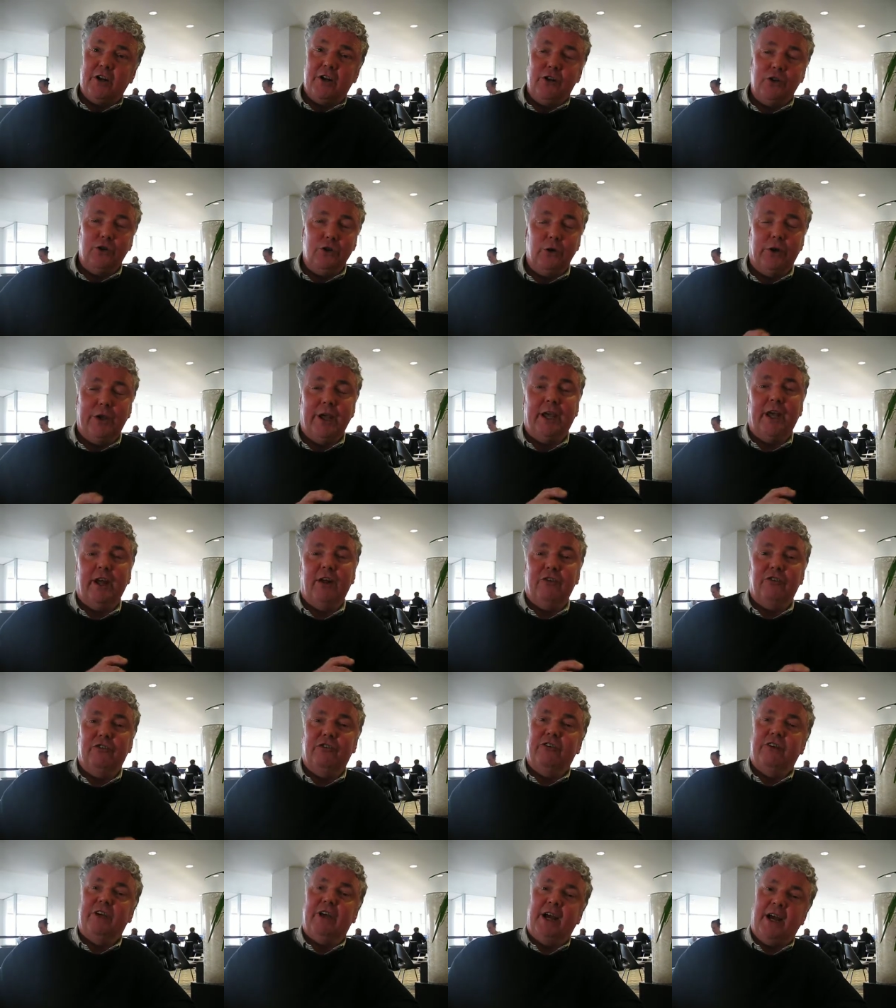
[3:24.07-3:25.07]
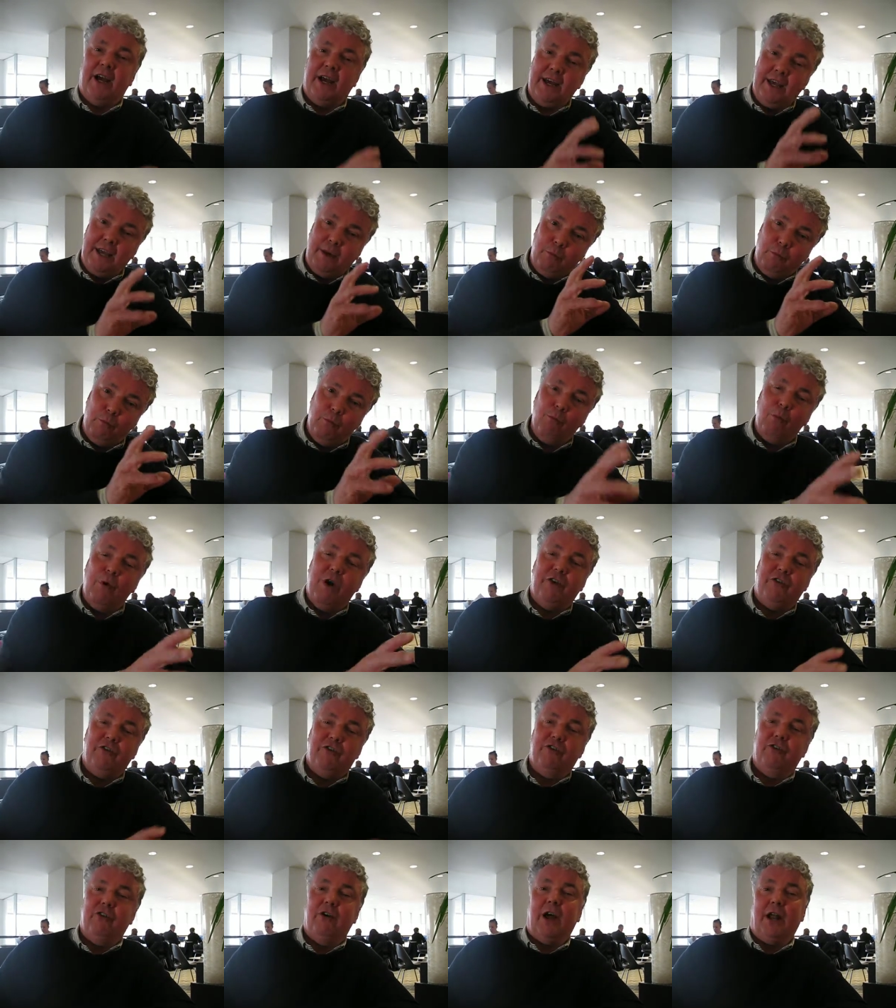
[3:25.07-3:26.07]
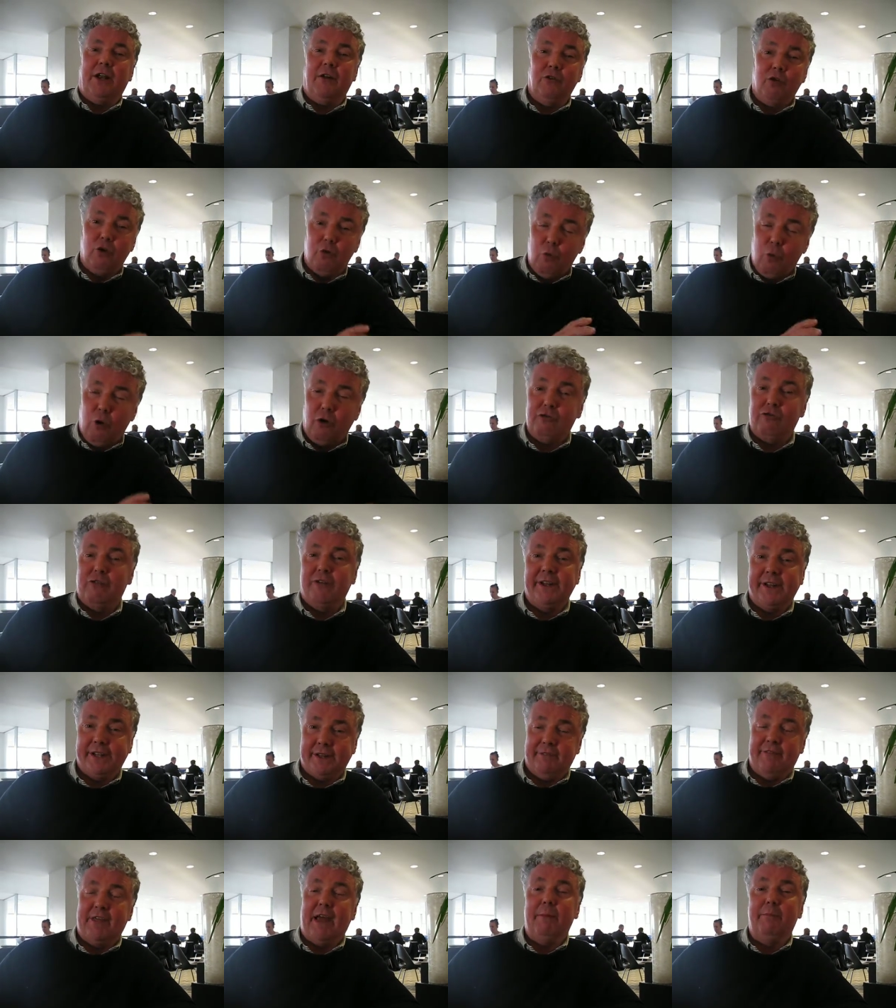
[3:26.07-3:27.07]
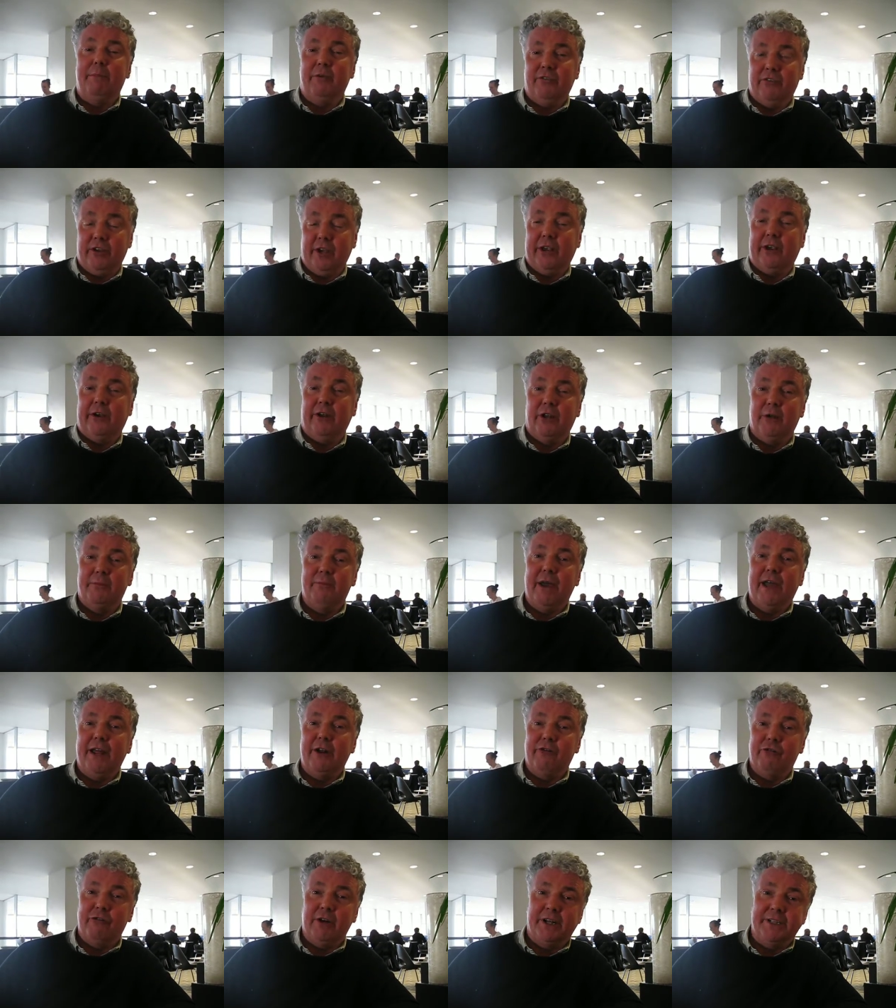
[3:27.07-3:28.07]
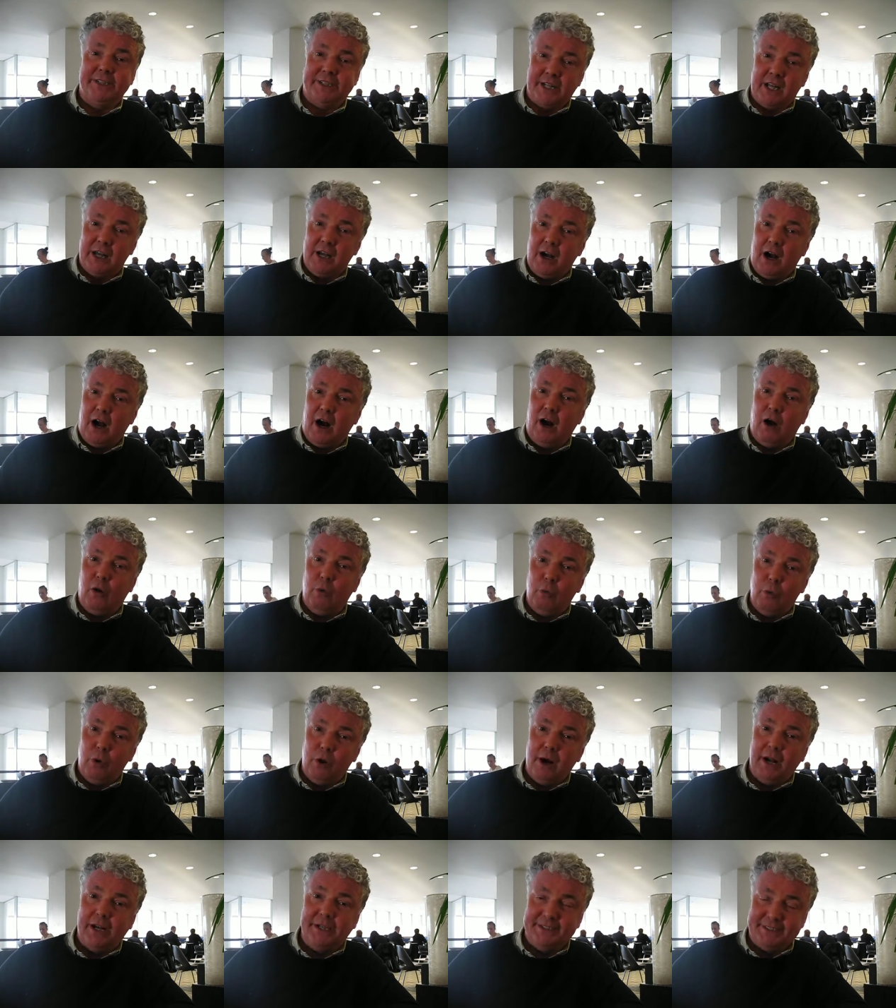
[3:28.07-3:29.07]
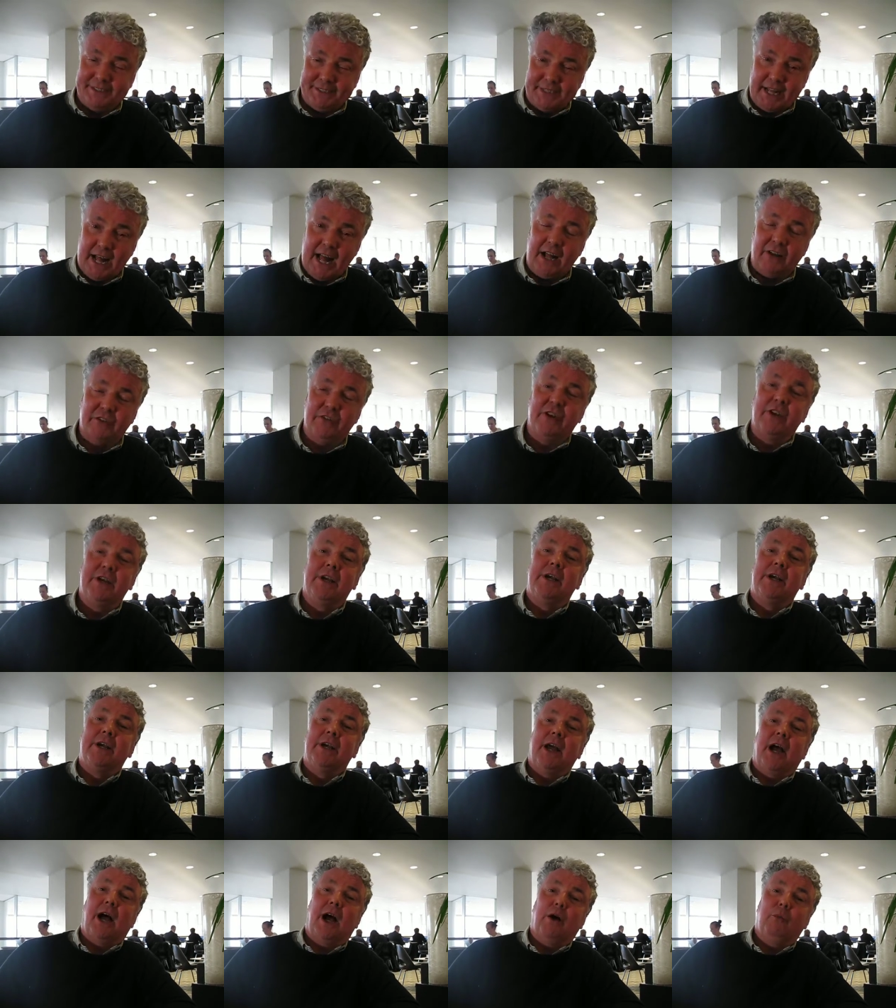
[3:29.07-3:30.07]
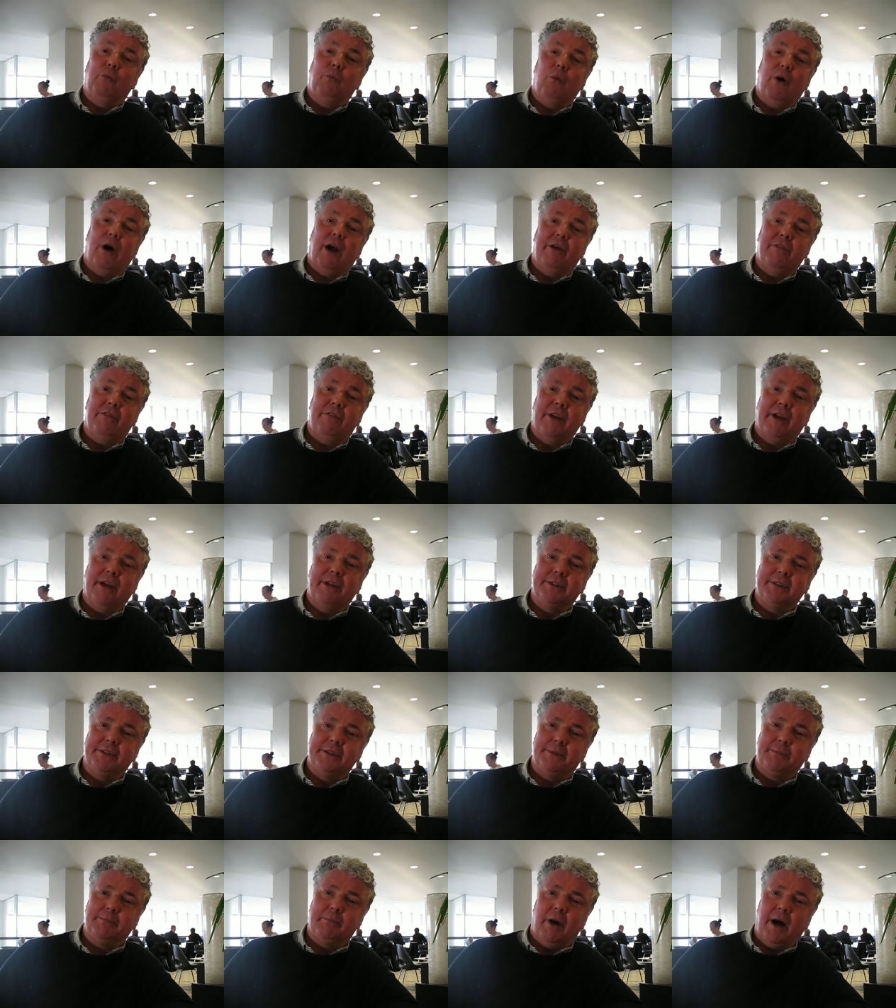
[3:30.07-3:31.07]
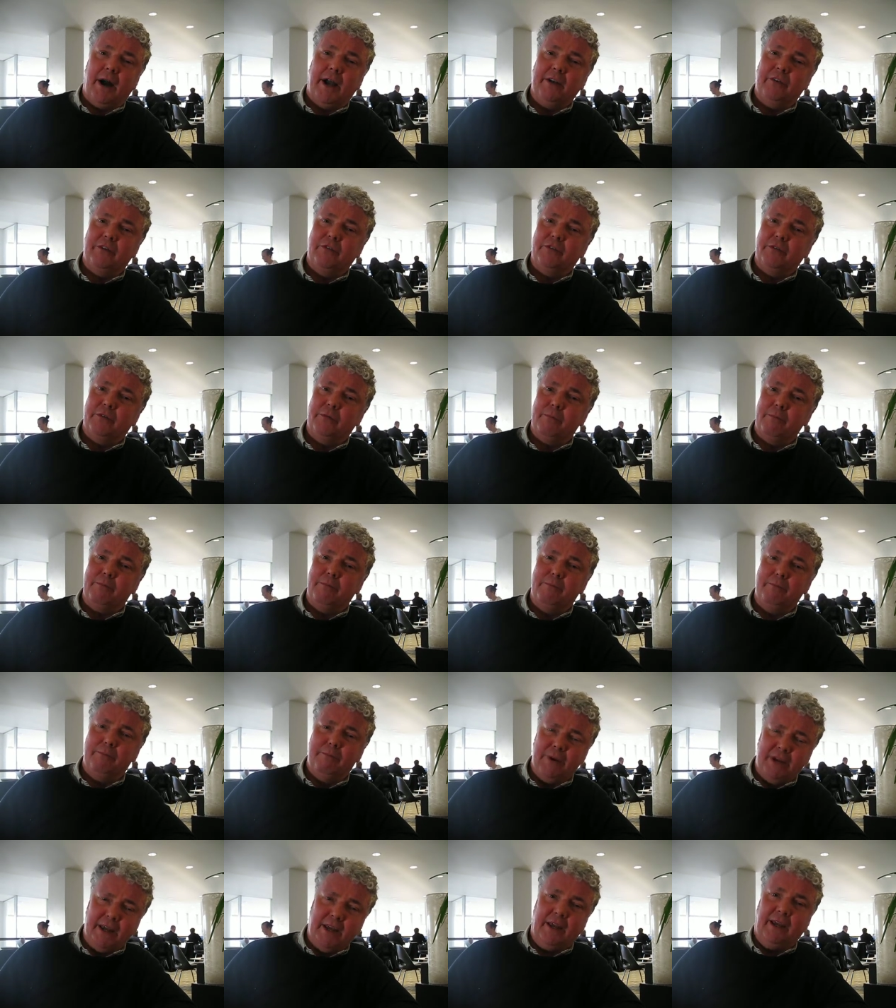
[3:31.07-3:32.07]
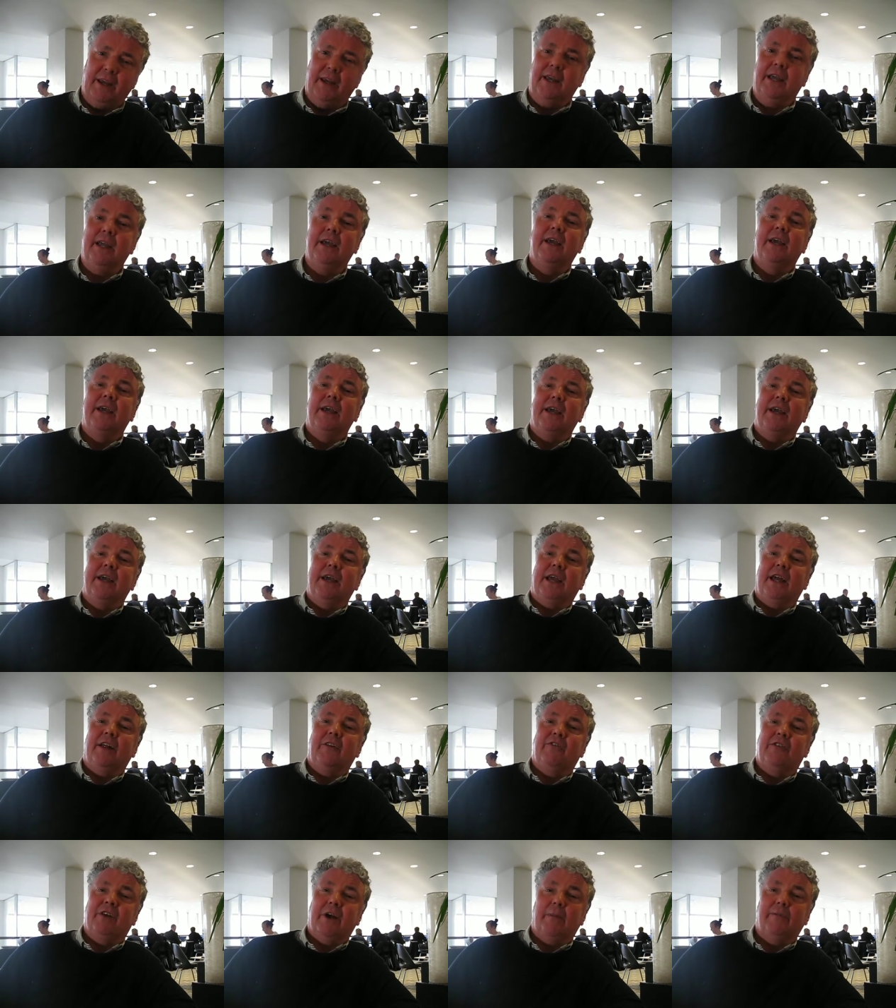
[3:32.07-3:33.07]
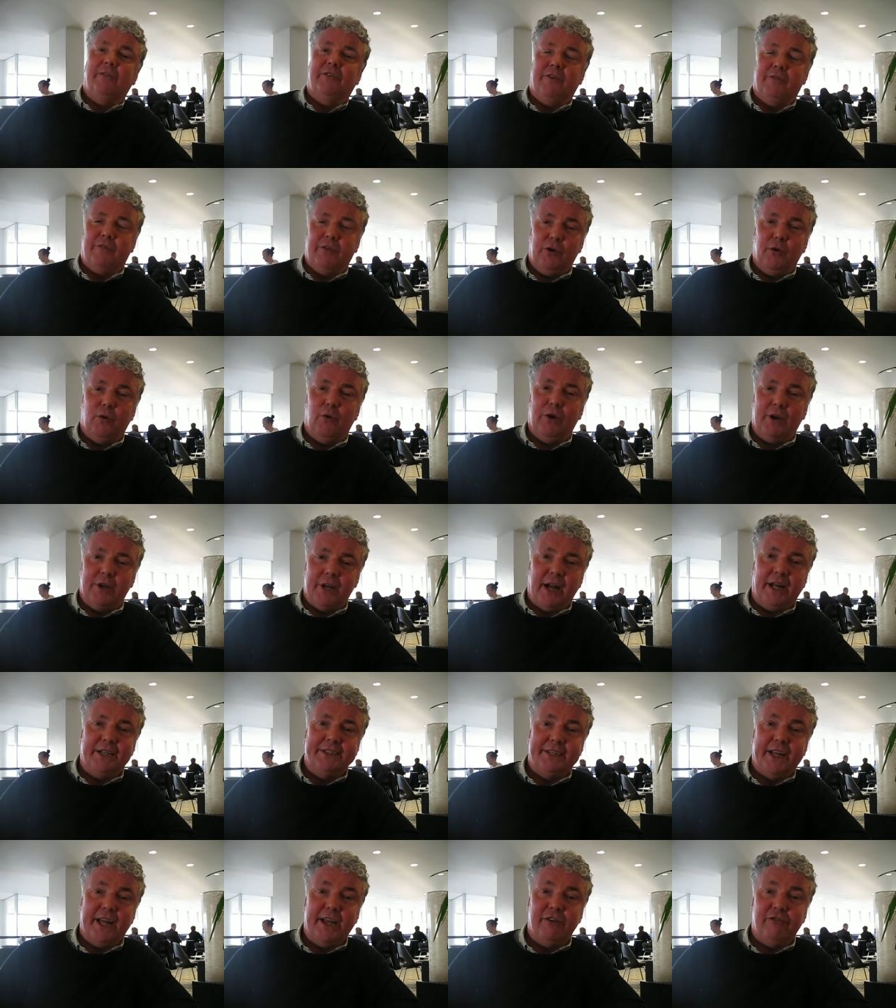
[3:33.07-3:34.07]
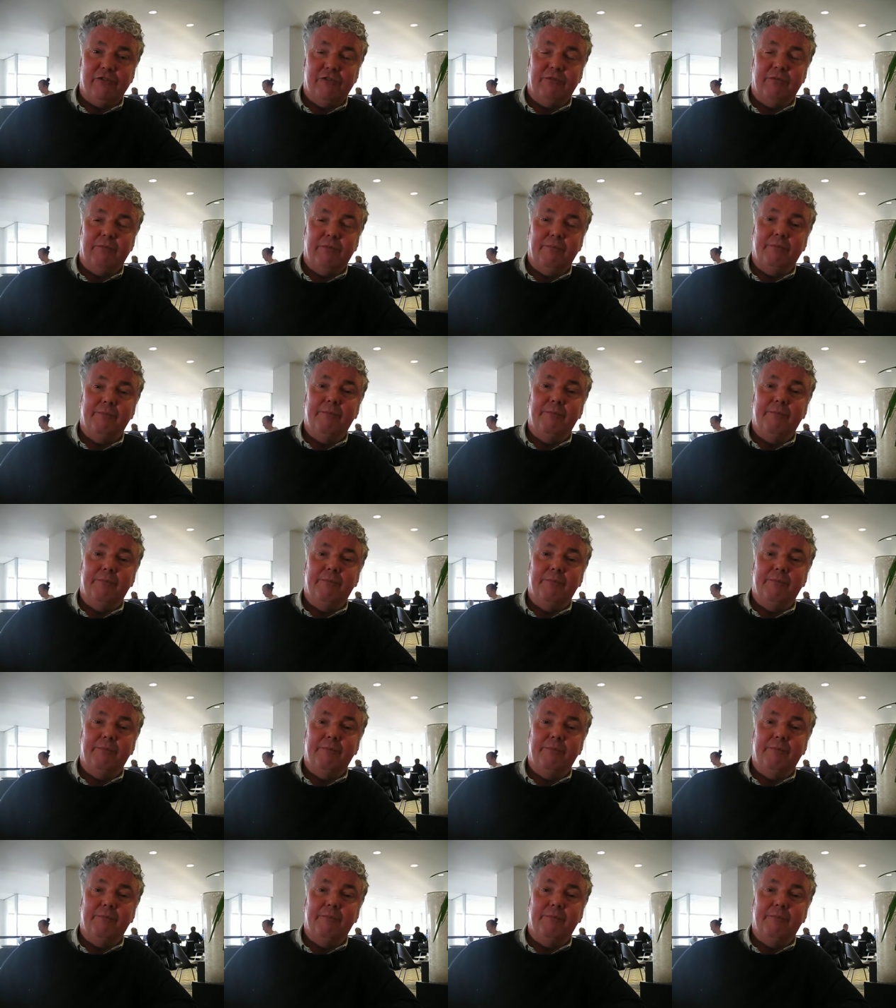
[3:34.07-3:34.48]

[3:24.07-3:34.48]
looking at uh, in which kind of quadrants of that particular matrix our work sat and where things might be in terms of the organisation